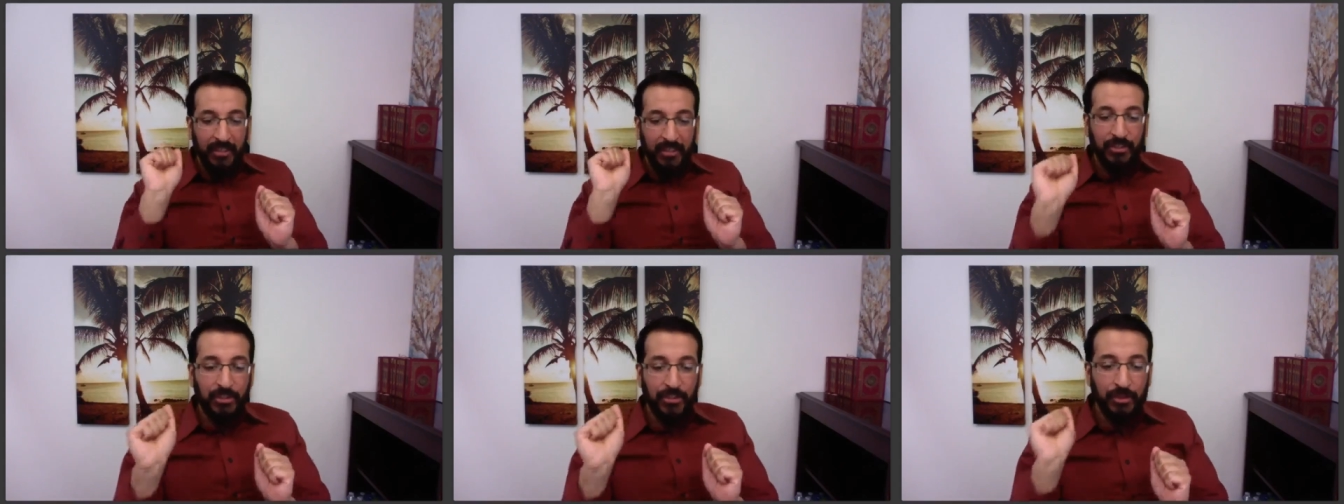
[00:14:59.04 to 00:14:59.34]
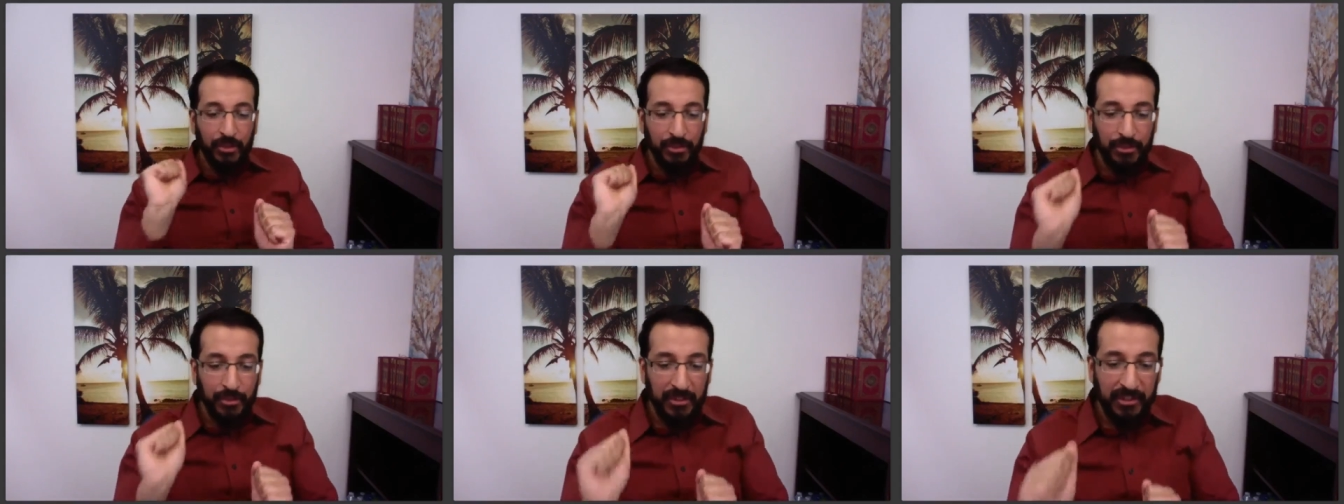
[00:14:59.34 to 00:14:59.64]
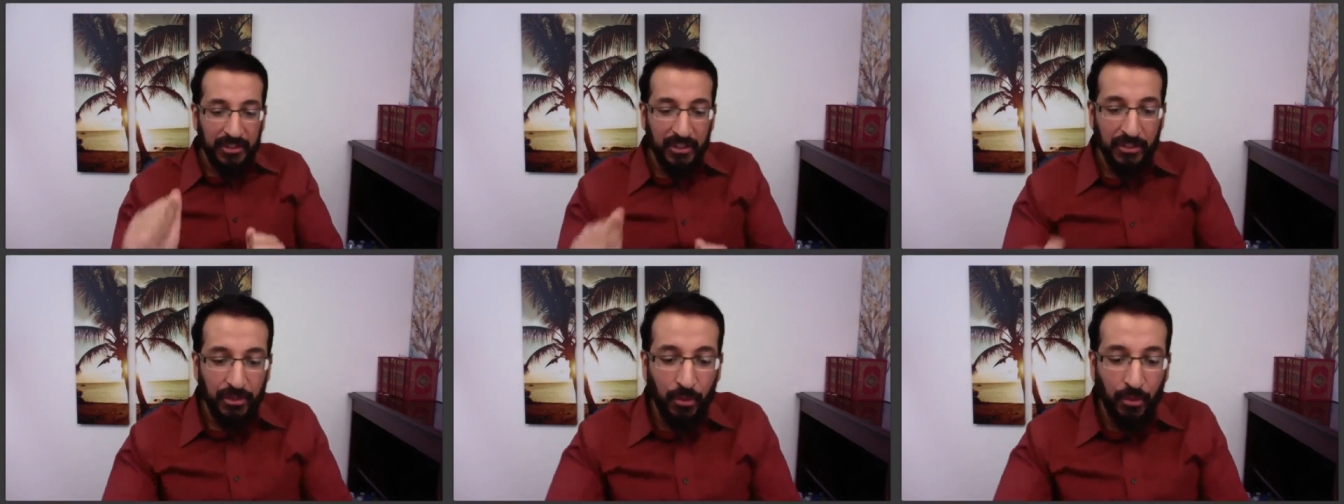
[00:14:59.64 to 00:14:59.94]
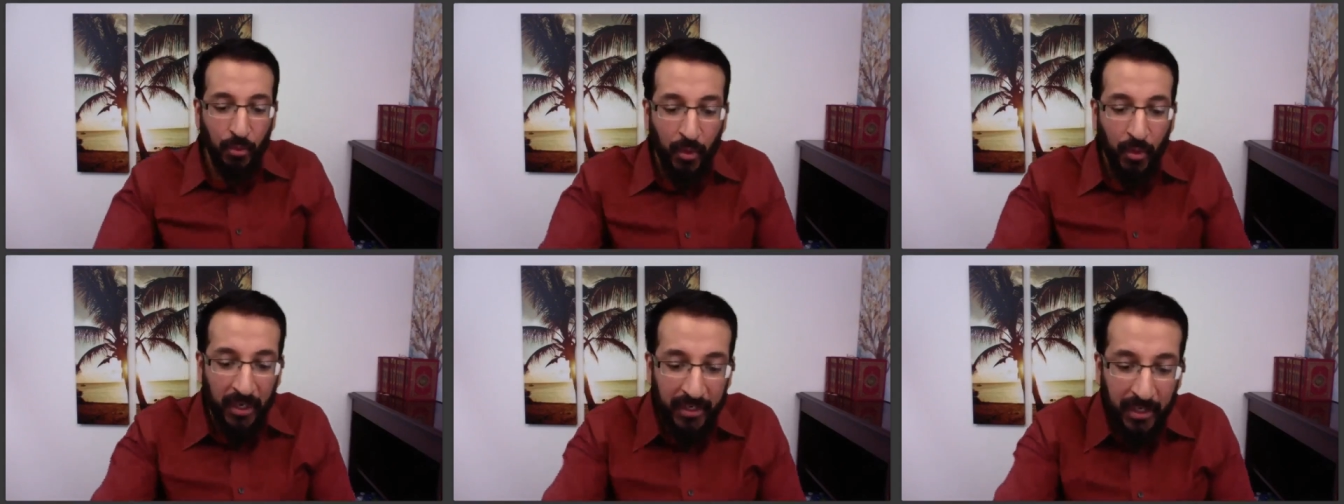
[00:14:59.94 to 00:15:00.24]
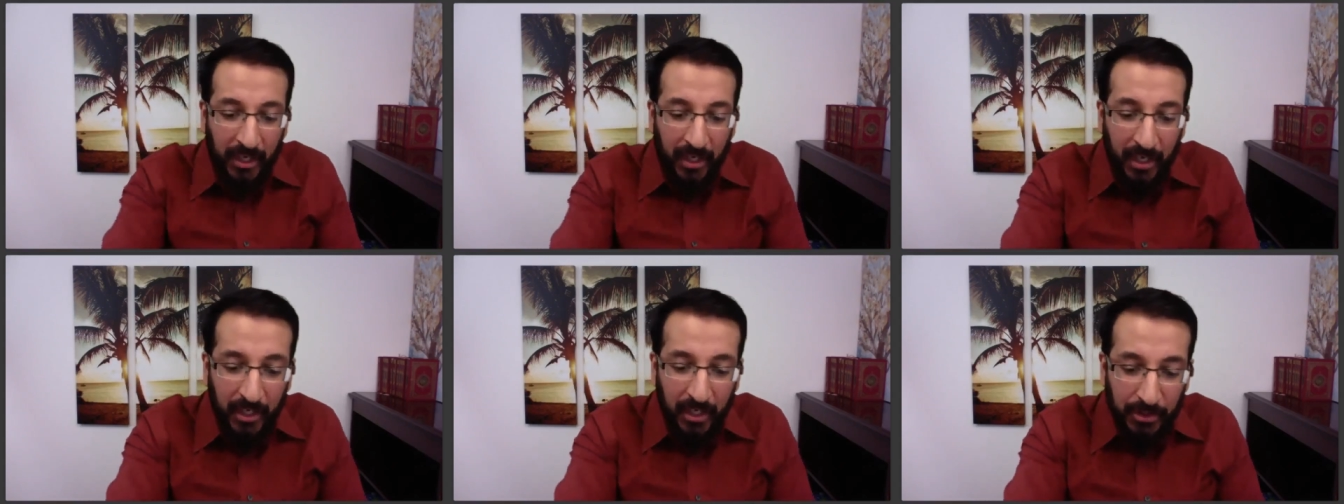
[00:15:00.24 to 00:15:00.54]
your choice as to
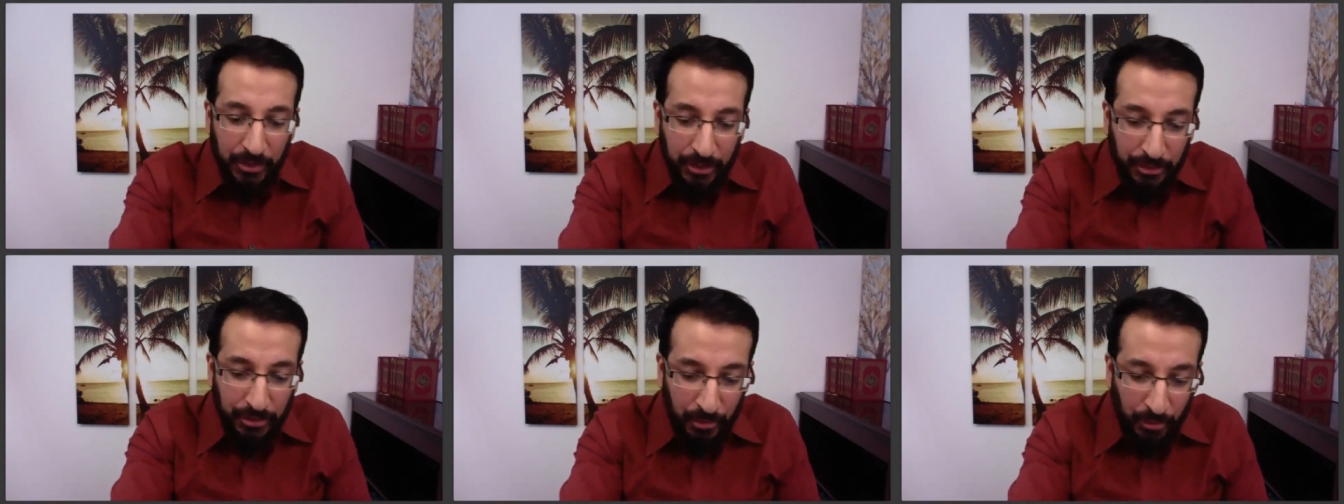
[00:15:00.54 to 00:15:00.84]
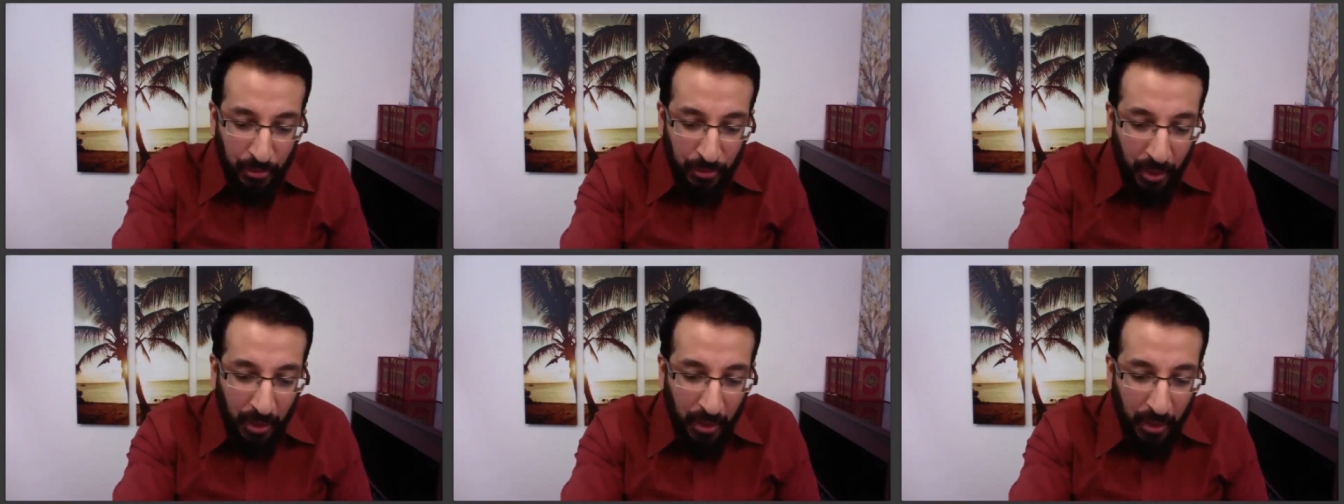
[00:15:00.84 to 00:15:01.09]
what to